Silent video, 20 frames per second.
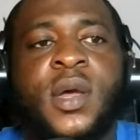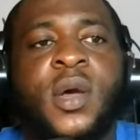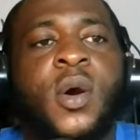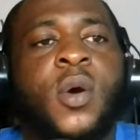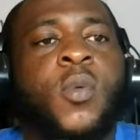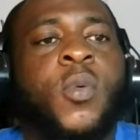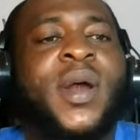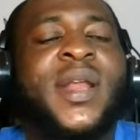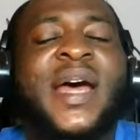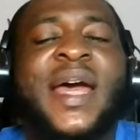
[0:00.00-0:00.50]

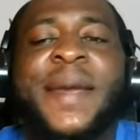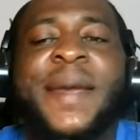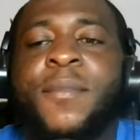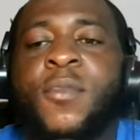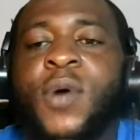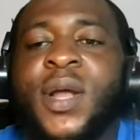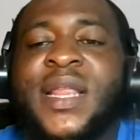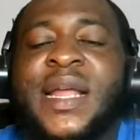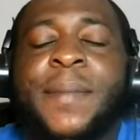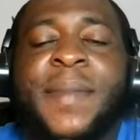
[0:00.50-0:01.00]

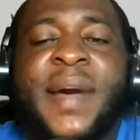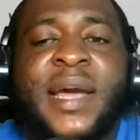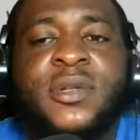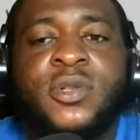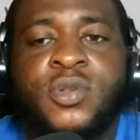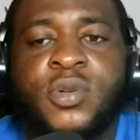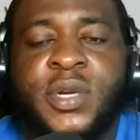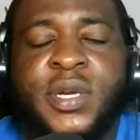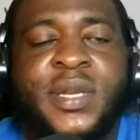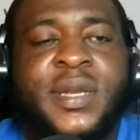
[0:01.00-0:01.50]
What am I
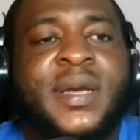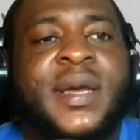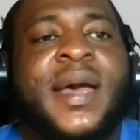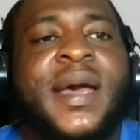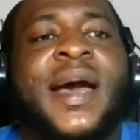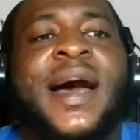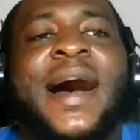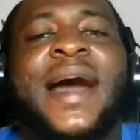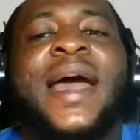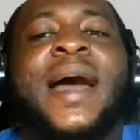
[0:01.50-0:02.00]
doing?
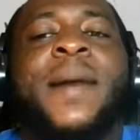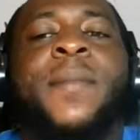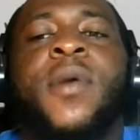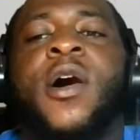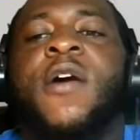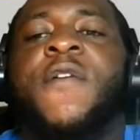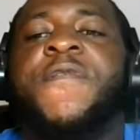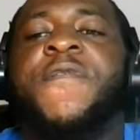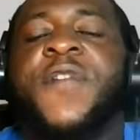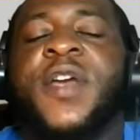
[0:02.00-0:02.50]
I am
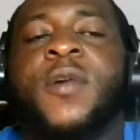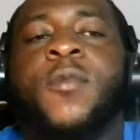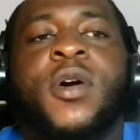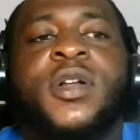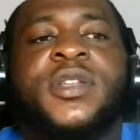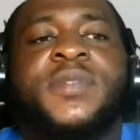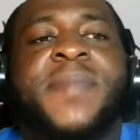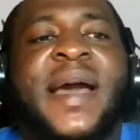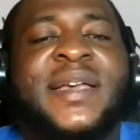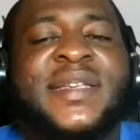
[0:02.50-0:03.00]
offering what
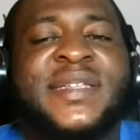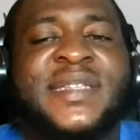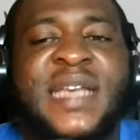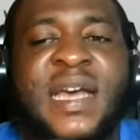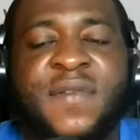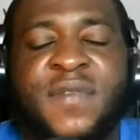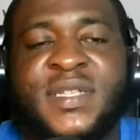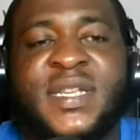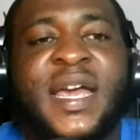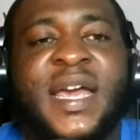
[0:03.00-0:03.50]
my
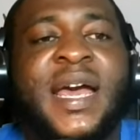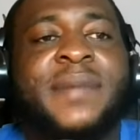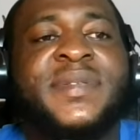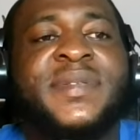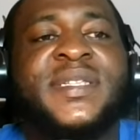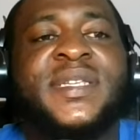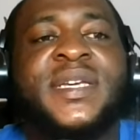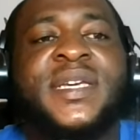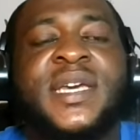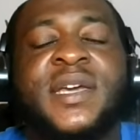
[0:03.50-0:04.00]
service. I am
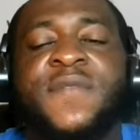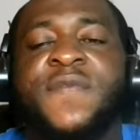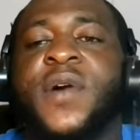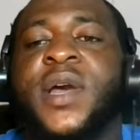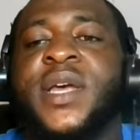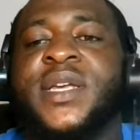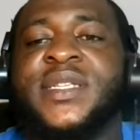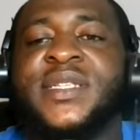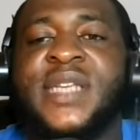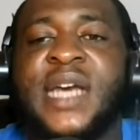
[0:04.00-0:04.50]
seeking for a
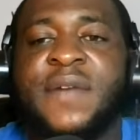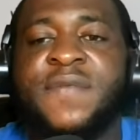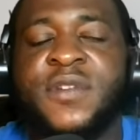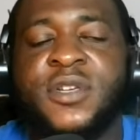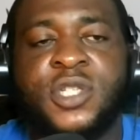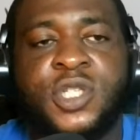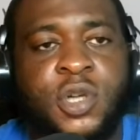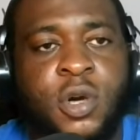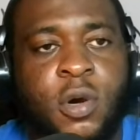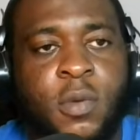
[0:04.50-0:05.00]
service
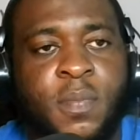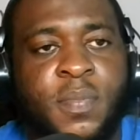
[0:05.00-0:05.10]
job.